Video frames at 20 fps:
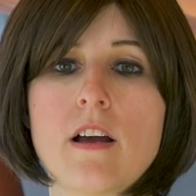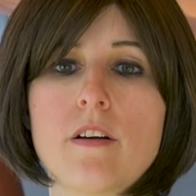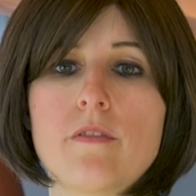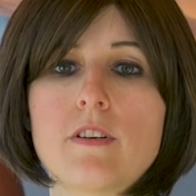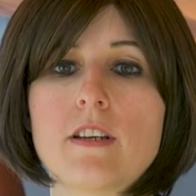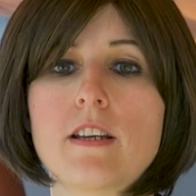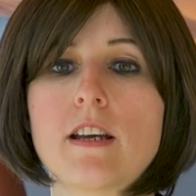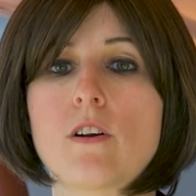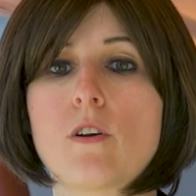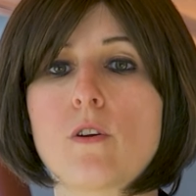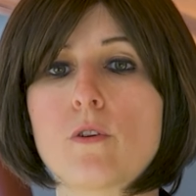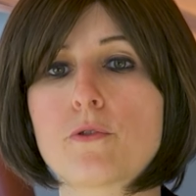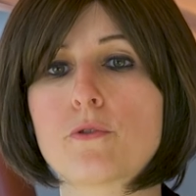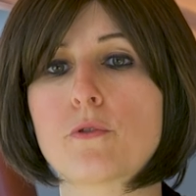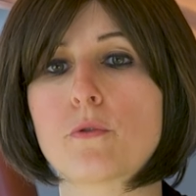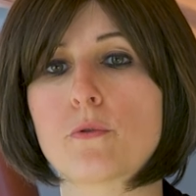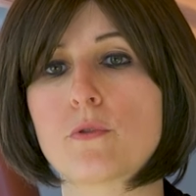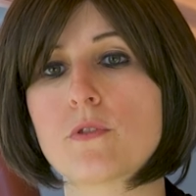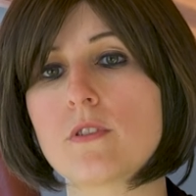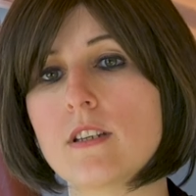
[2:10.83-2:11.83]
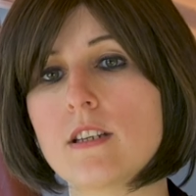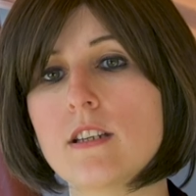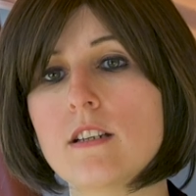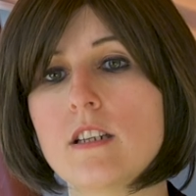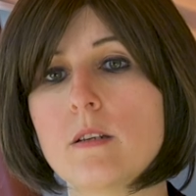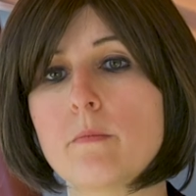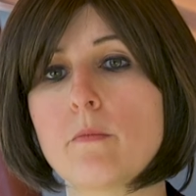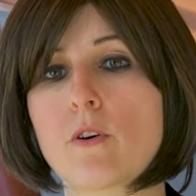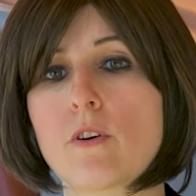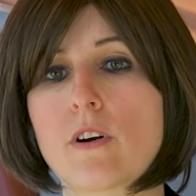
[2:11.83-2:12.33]
We can also see
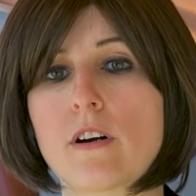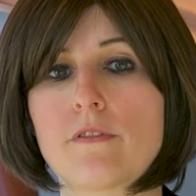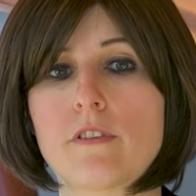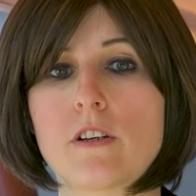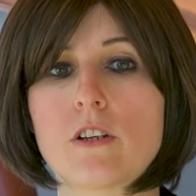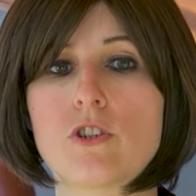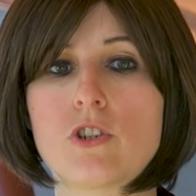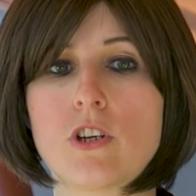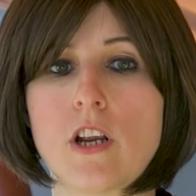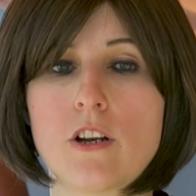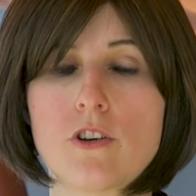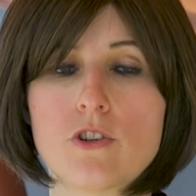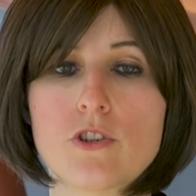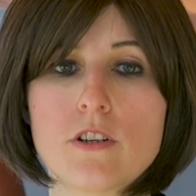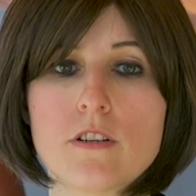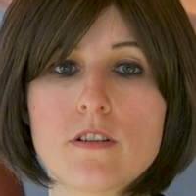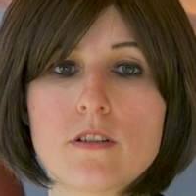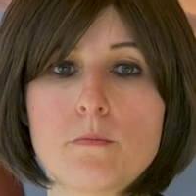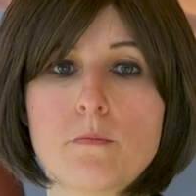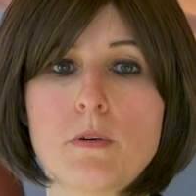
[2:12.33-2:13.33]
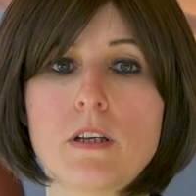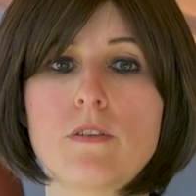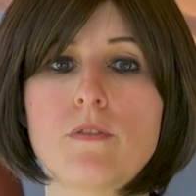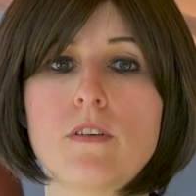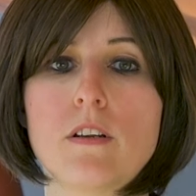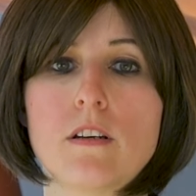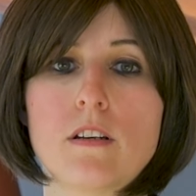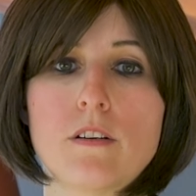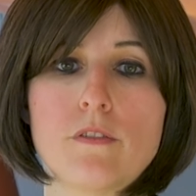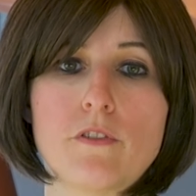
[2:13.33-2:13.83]
demographic changes
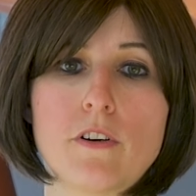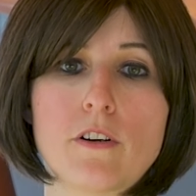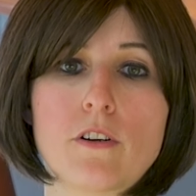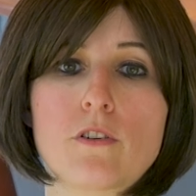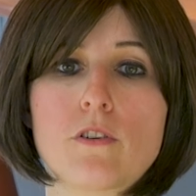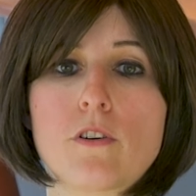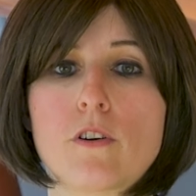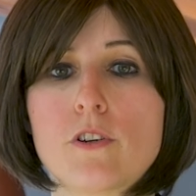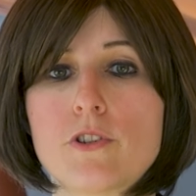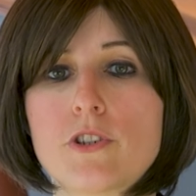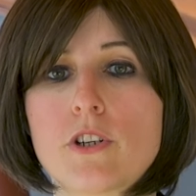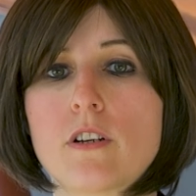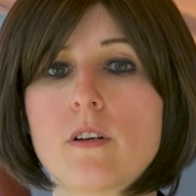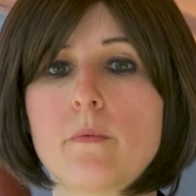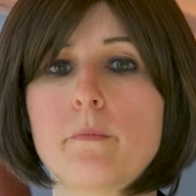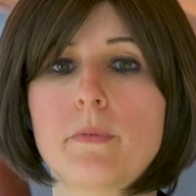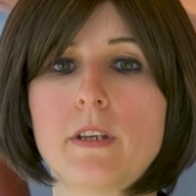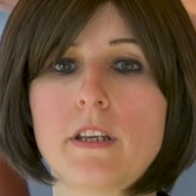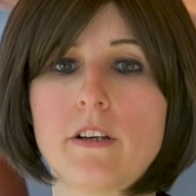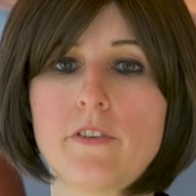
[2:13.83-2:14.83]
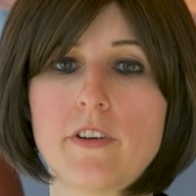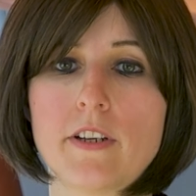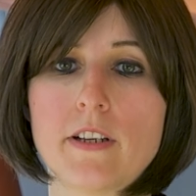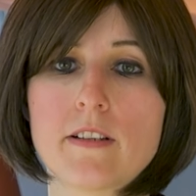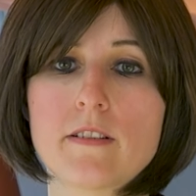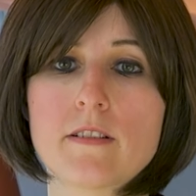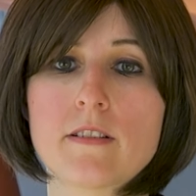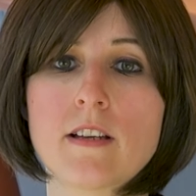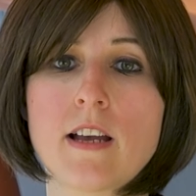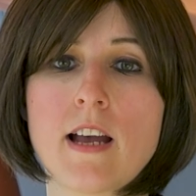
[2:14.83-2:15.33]
between different chronological
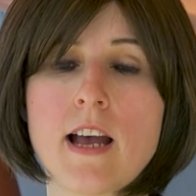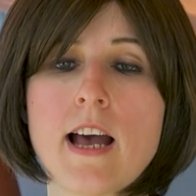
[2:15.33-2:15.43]
periods